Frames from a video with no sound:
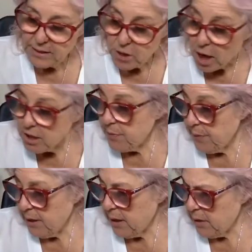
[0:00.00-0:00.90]
talk to
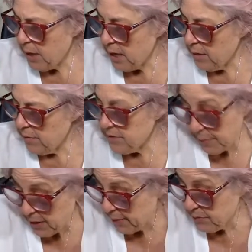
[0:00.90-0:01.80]
me.
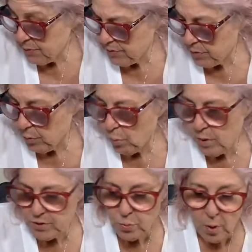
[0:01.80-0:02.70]
Certain
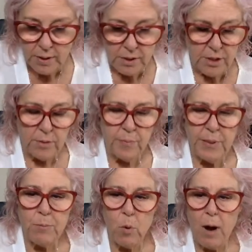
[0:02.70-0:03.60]
ones
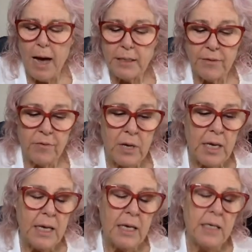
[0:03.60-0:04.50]
active.
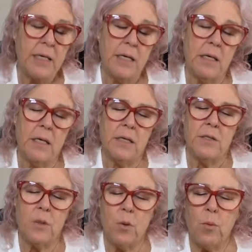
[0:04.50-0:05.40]

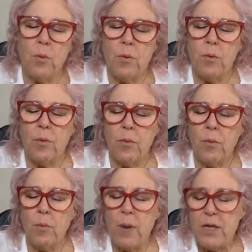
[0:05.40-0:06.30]
So
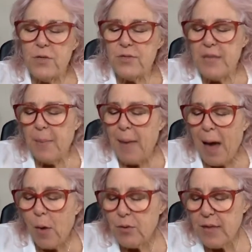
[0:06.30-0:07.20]
when you step
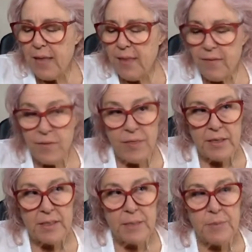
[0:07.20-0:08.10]
out and
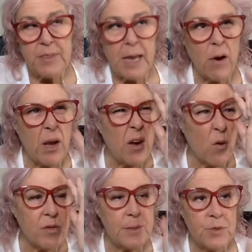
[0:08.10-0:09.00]
everything seems scary
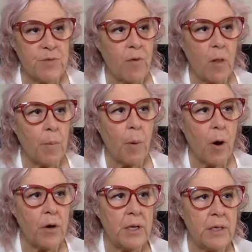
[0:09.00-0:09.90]
or seems to fall
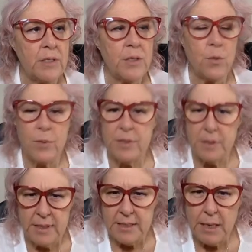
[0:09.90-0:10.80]
apart, it isn't a
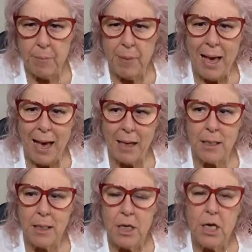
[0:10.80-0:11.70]
step
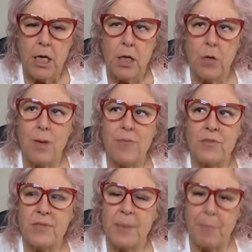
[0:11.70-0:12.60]
back.
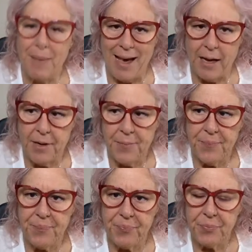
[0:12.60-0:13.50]
Step back
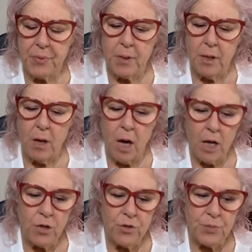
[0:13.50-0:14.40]

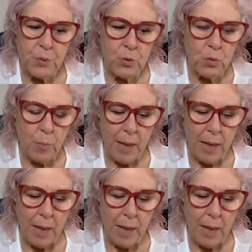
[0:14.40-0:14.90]
on your spiritual.